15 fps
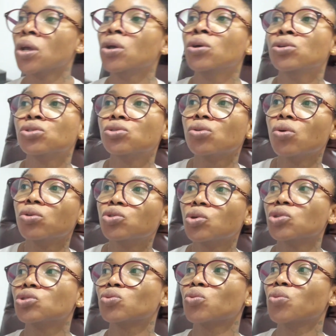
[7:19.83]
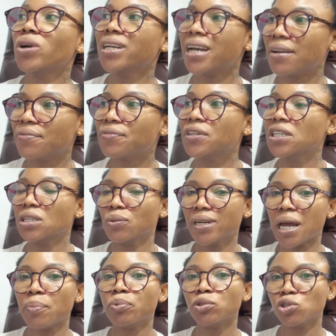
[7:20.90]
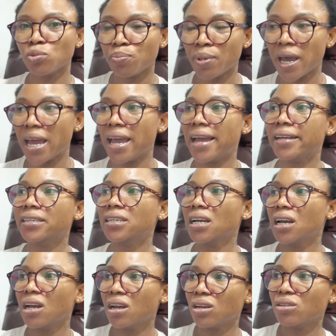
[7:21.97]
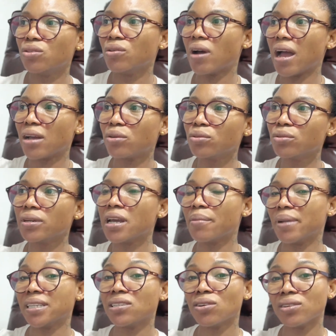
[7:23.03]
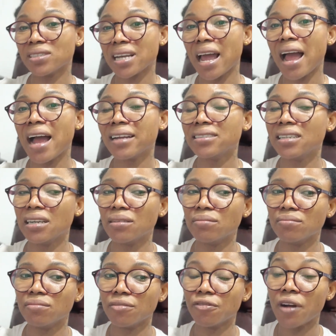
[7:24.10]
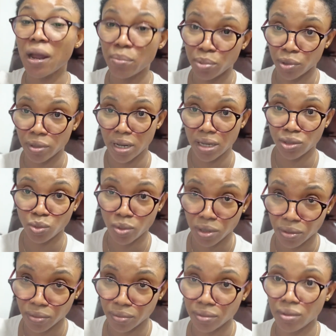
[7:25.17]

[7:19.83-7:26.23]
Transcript: So it was when I put to bed, I couldn't get myself because I had fibroid as well.